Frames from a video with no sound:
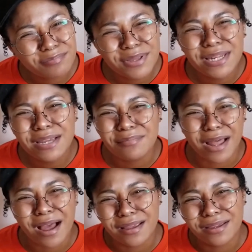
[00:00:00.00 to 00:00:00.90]
Binium
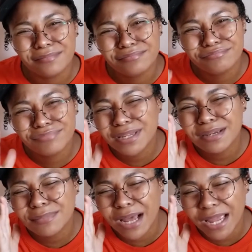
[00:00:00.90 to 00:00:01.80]
lying.
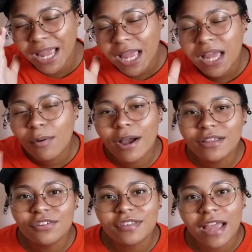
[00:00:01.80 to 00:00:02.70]
Why don't he
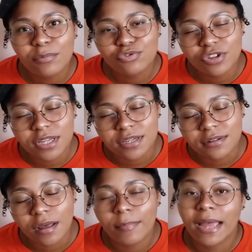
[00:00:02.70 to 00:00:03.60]
just say I was
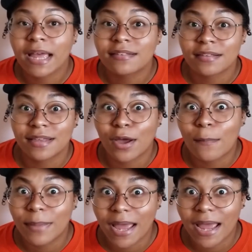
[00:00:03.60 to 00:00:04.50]
cheating? I mean, I guess that
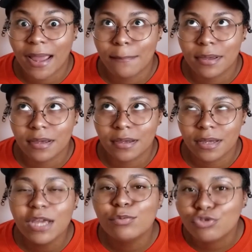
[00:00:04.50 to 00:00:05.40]
sounds bad, but
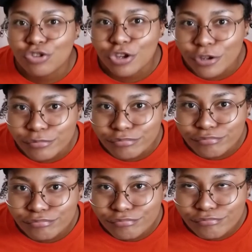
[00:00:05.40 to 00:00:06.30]
he was cheating.
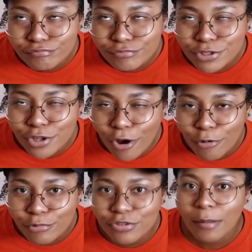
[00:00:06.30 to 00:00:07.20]

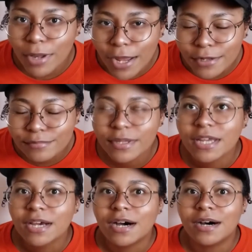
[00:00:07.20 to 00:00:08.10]
So, stop lying.
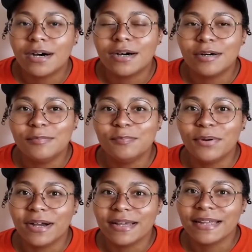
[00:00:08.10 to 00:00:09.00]

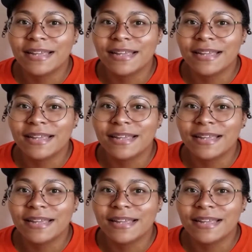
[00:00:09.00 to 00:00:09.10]
But